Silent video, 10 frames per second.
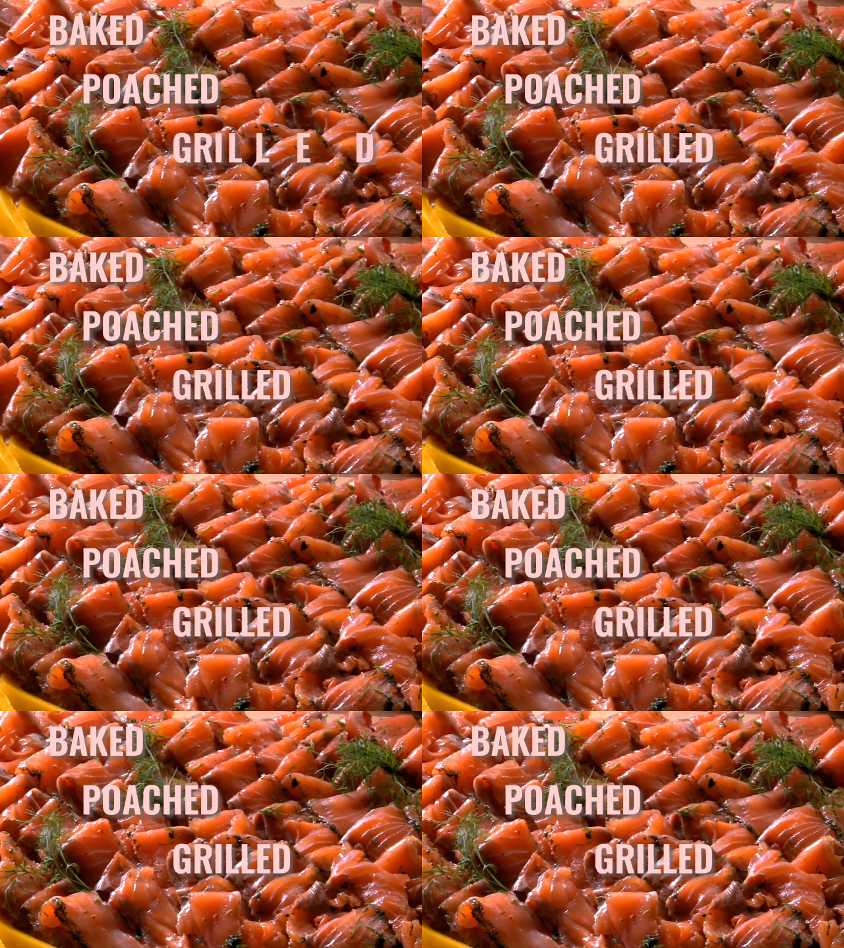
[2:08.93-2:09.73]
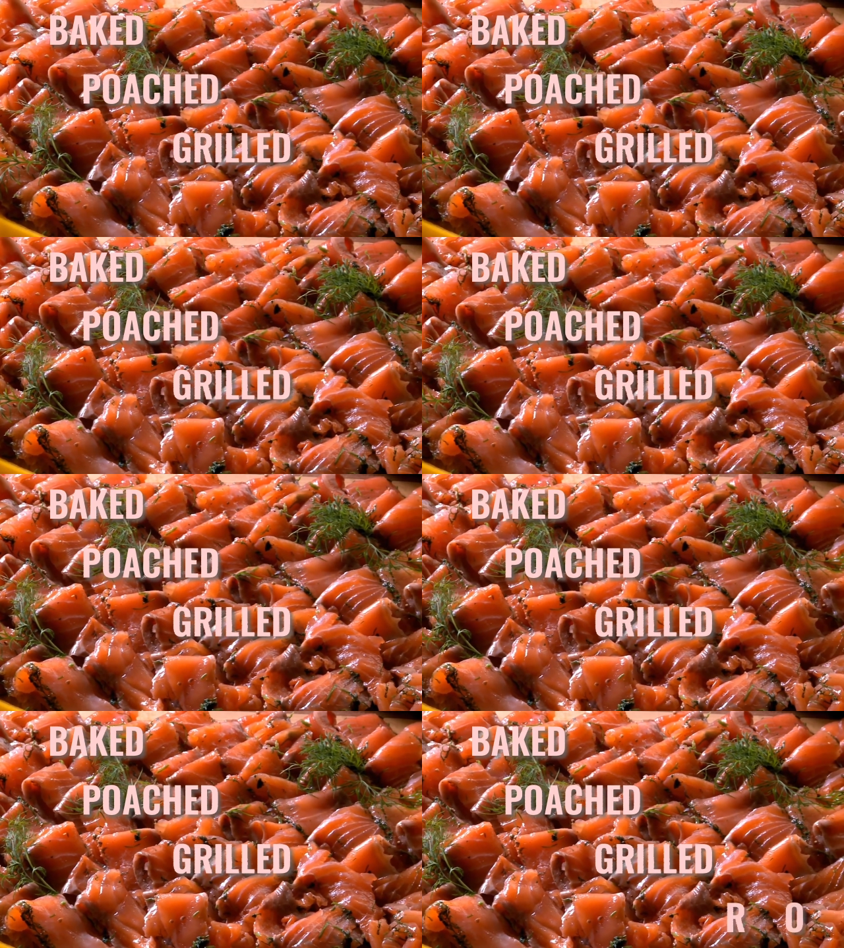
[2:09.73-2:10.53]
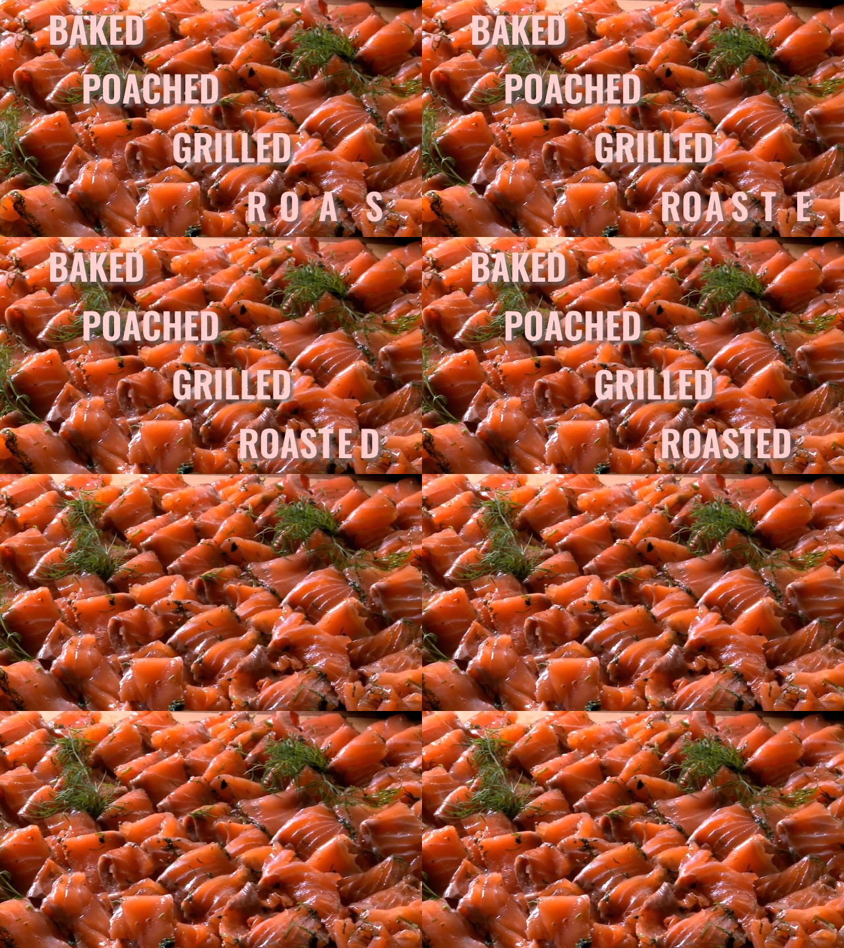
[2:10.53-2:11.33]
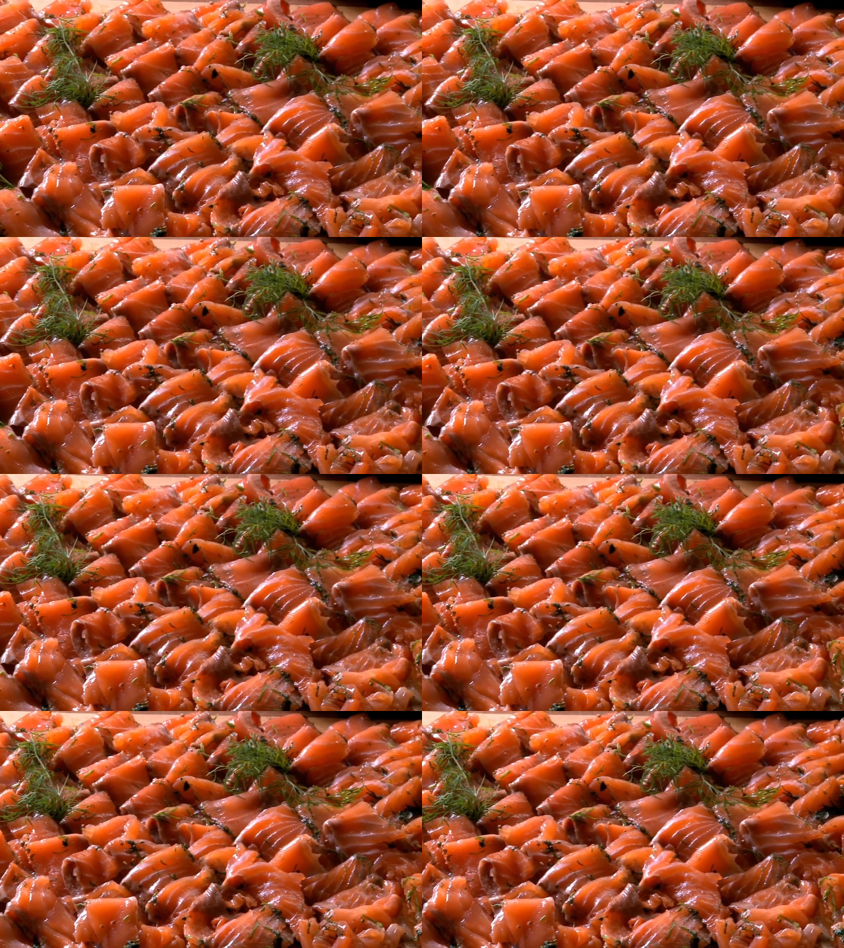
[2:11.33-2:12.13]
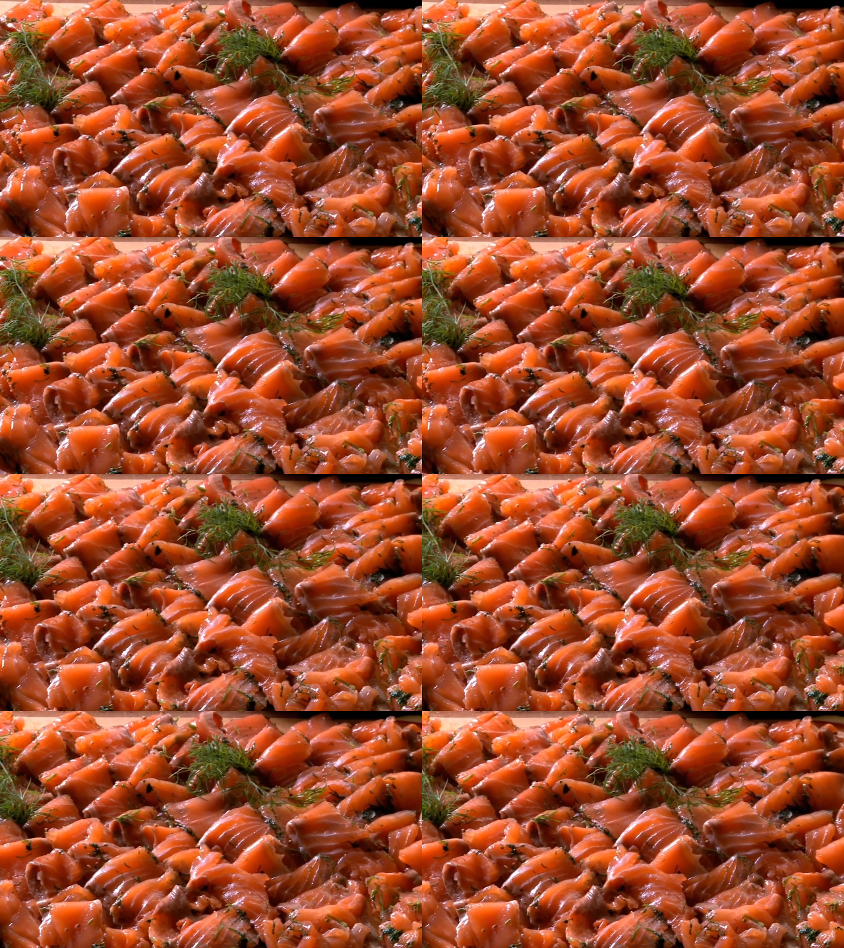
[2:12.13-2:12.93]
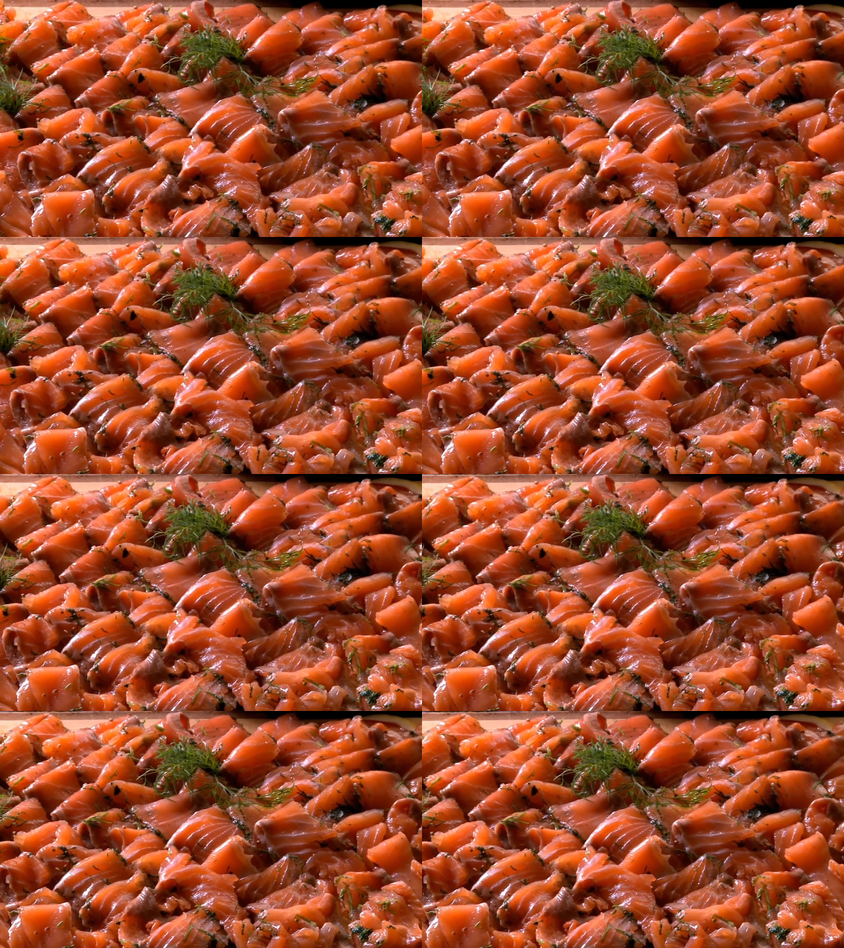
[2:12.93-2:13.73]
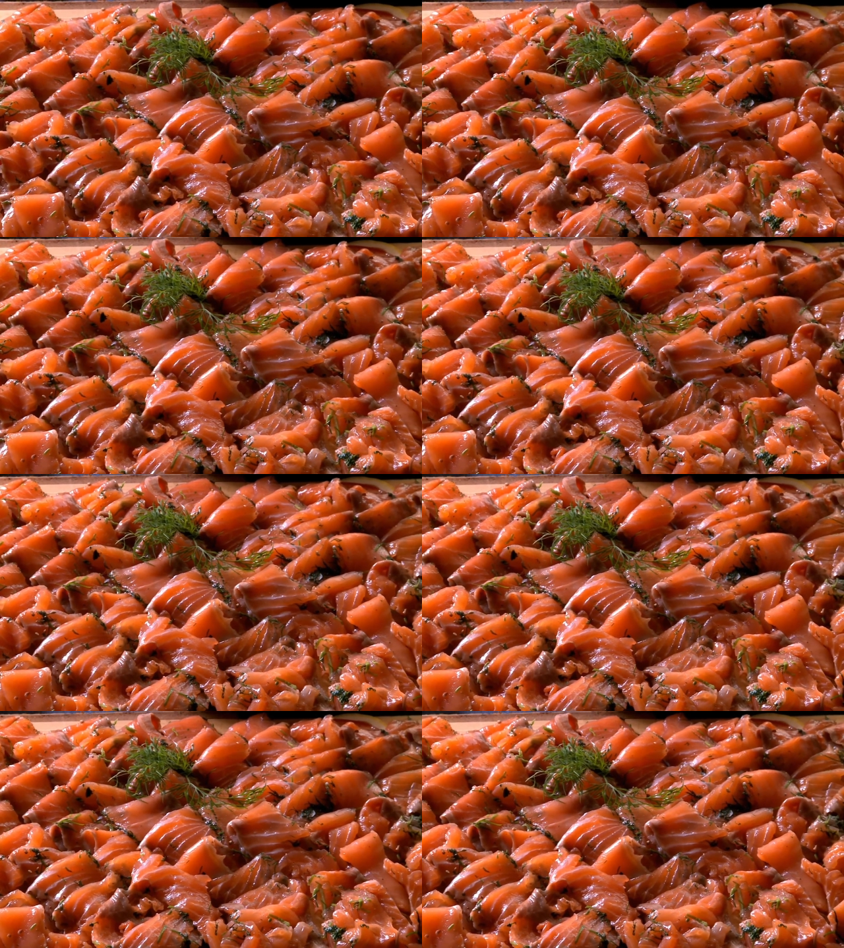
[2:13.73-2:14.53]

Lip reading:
(no speaker visible)